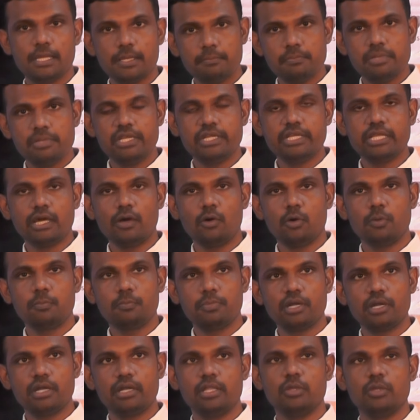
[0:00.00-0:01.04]
beta on
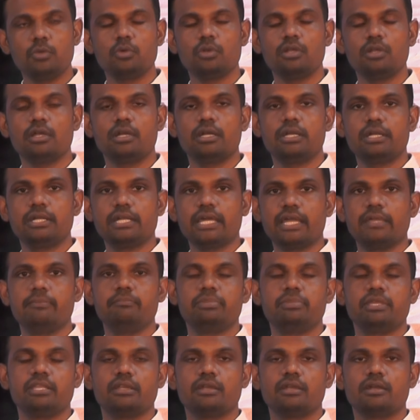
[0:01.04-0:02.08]
particular time
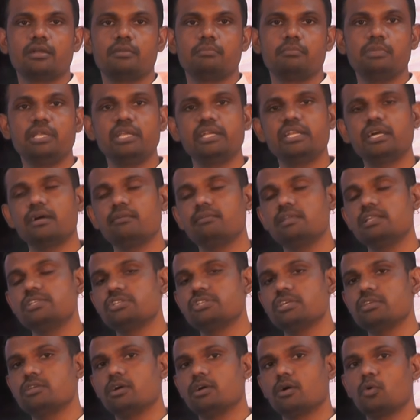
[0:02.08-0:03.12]
period. Beta will
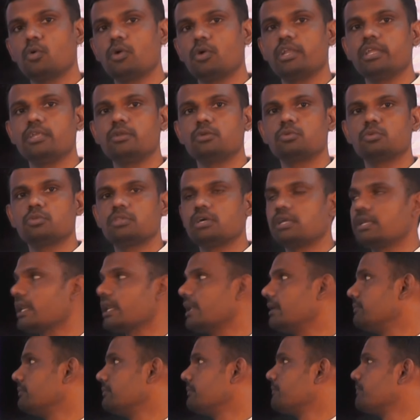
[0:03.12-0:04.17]
change according to the
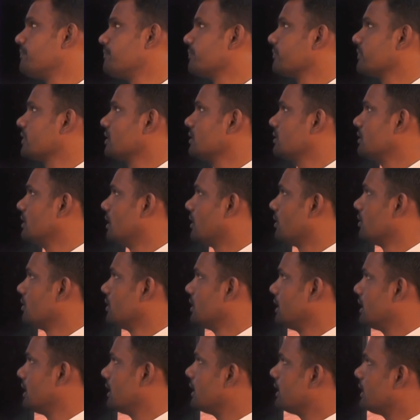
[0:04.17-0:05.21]
time. Now
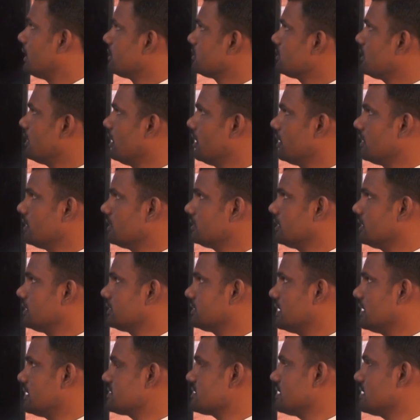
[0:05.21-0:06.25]
there
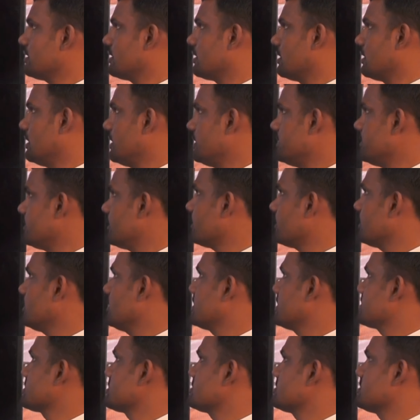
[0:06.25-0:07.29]
is a linear
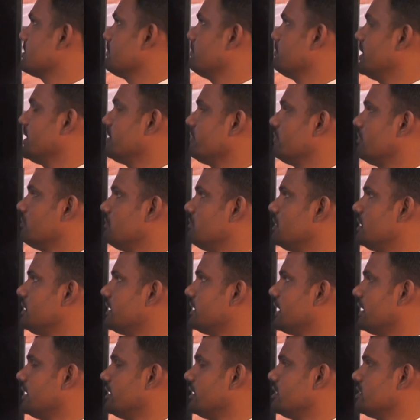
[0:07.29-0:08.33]
relationship between beta
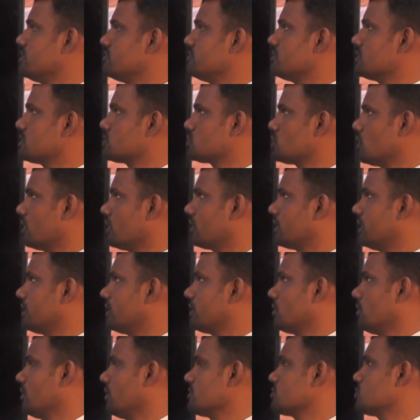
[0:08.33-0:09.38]
and individual stock
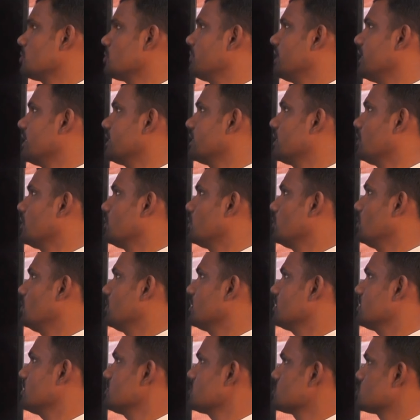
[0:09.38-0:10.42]
return also break down over
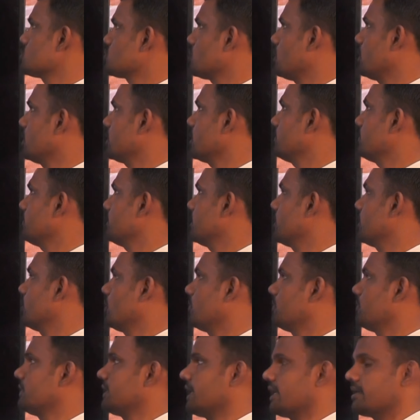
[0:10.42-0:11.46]
a shorter period
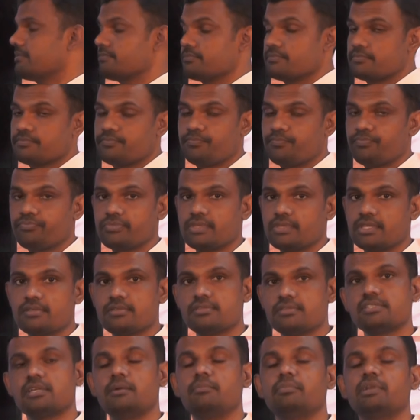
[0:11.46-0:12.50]
of time.
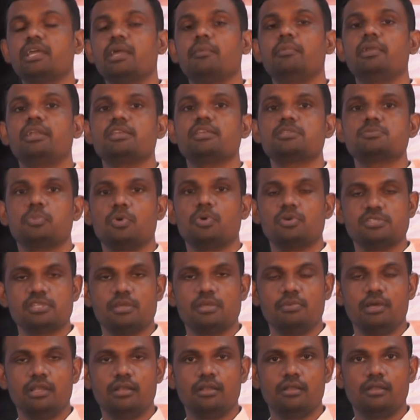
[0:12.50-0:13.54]
Sometime it is
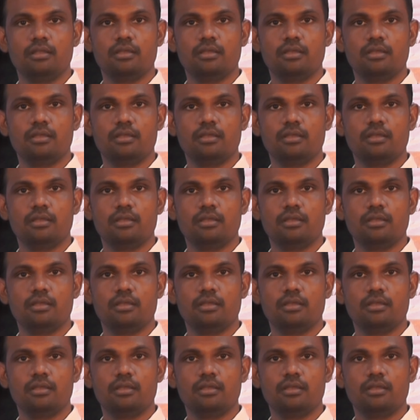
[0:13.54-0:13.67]
possible.